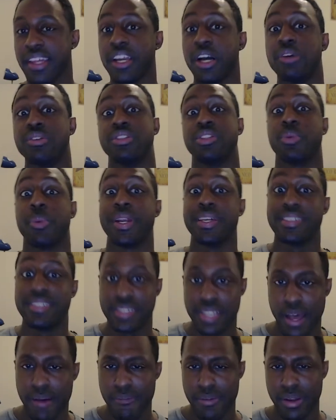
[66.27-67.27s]
then goes to
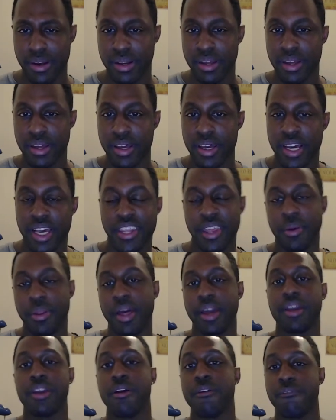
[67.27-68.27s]
27. Because they were
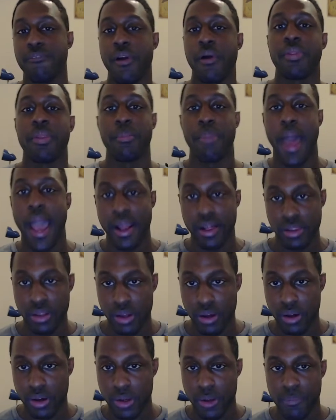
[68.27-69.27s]
like, filling the
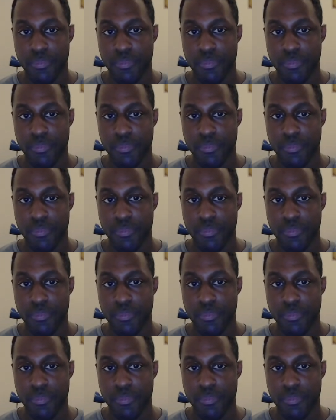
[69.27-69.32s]
backlog.